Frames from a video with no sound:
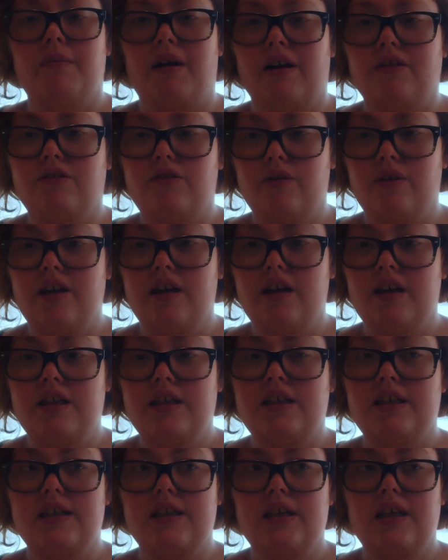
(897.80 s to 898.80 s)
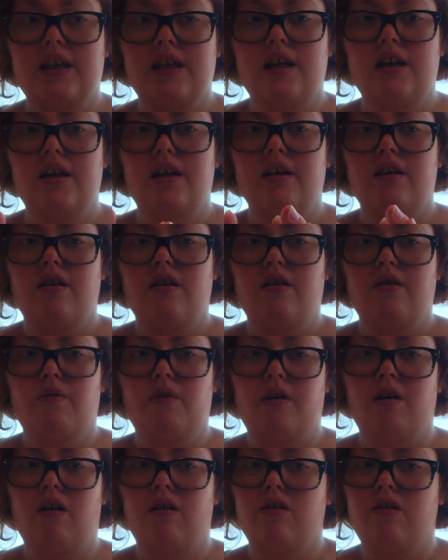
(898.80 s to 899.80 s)
and my two kids,
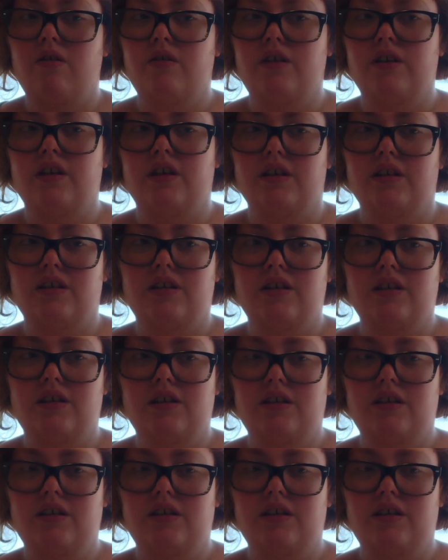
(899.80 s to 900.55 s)
we all go to